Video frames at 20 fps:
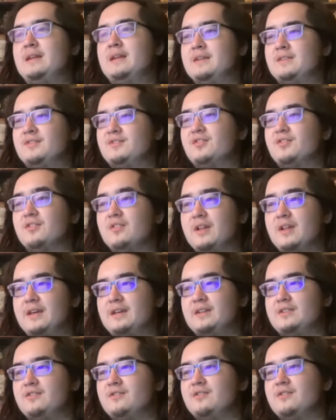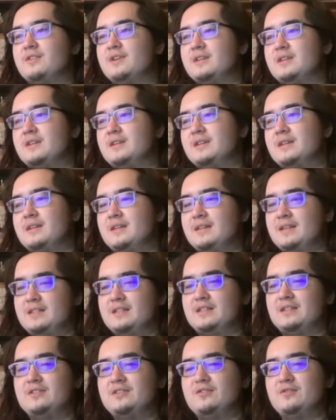external android to
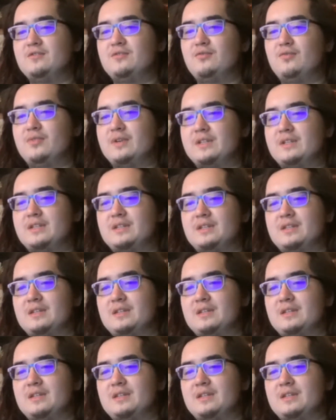do what